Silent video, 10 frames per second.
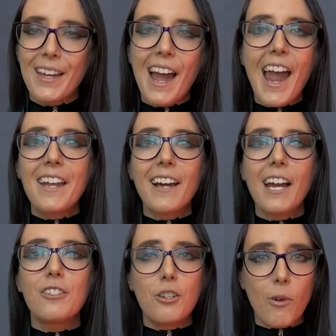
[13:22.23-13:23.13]
And I
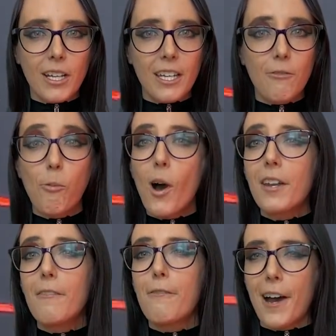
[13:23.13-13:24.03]
do want to give one
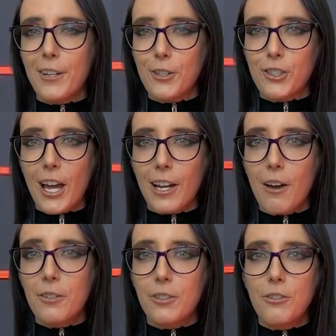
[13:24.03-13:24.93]
final shout
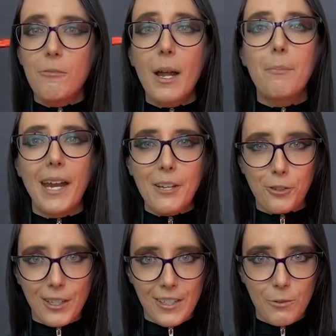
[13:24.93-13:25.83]
out to my
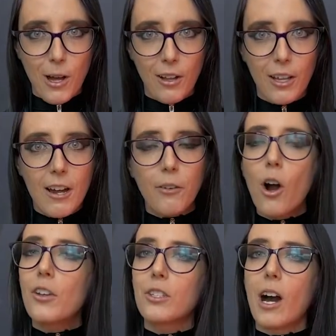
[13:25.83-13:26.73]
patrons as well for
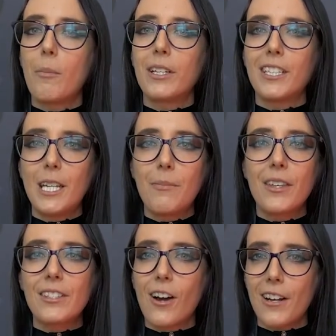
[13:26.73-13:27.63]
also helping keep
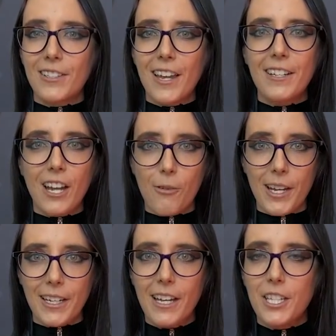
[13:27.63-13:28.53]
this content going.